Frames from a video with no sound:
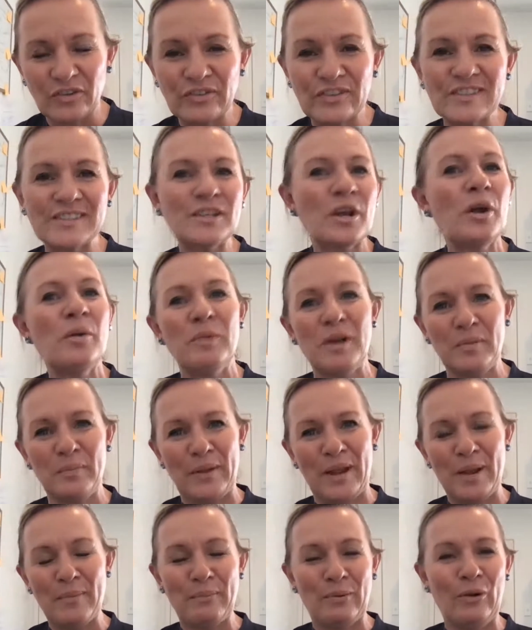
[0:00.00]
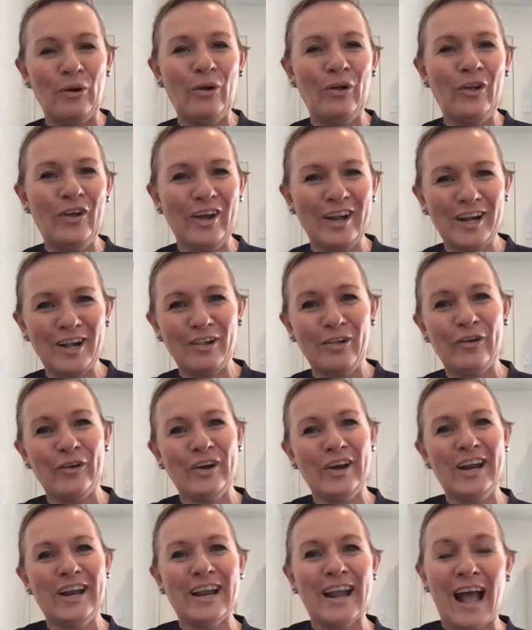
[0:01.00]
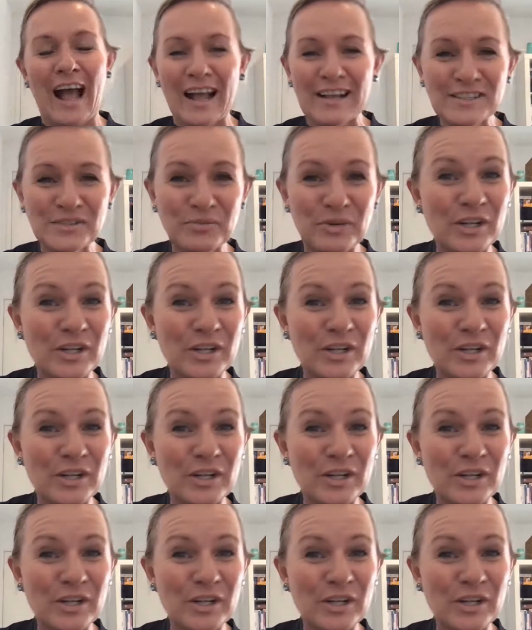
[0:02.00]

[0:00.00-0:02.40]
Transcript: for so many people, including us.